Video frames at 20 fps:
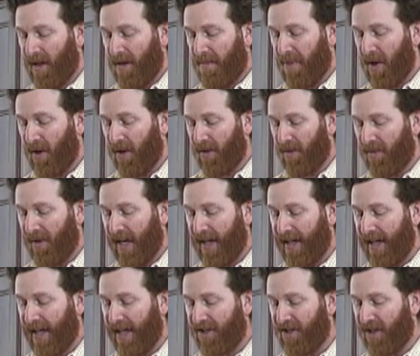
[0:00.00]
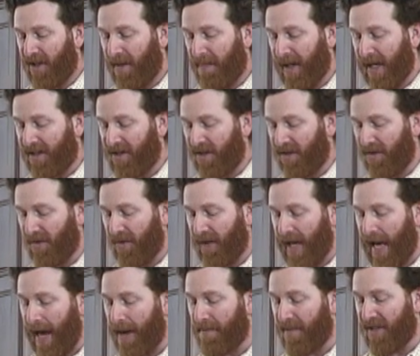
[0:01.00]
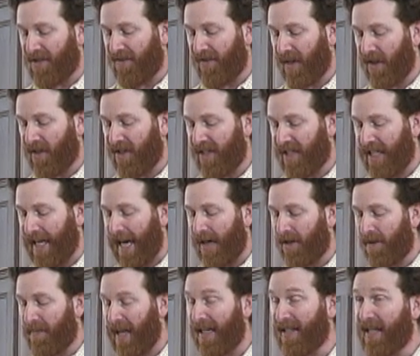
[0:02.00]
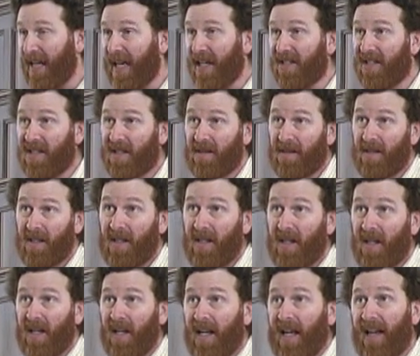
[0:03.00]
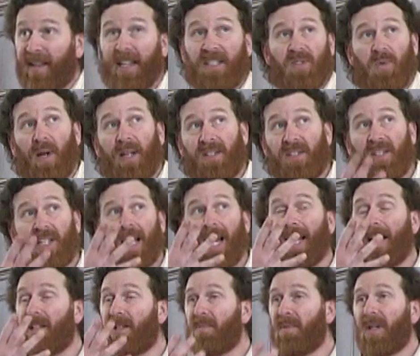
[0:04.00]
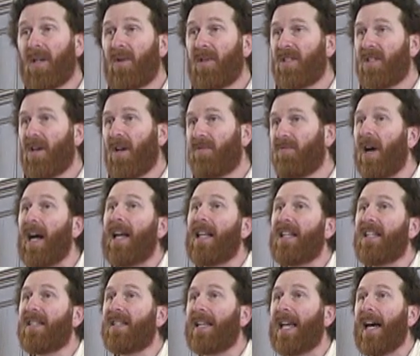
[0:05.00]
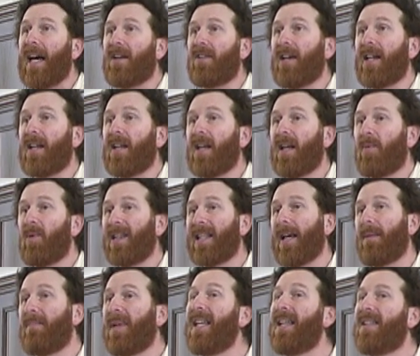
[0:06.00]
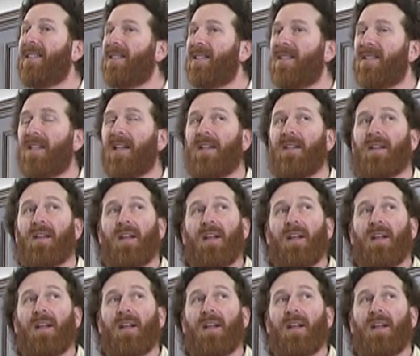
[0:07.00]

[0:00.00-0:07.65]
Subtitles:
Part of the radiation that makes it through the atmosphere is scattered by dust, and that's why the sky is blue. It's called Rayleigh scattering. And what that means is that